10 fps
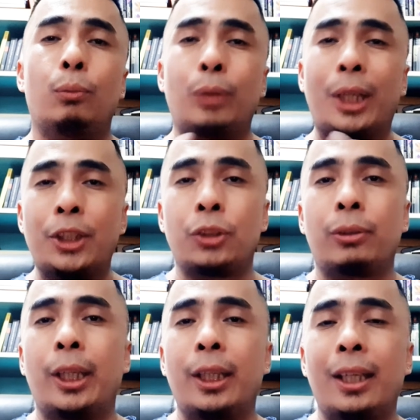
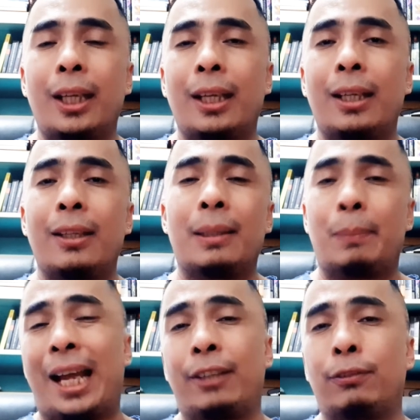registering in the
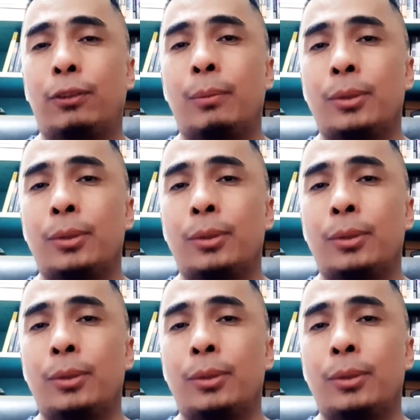platform.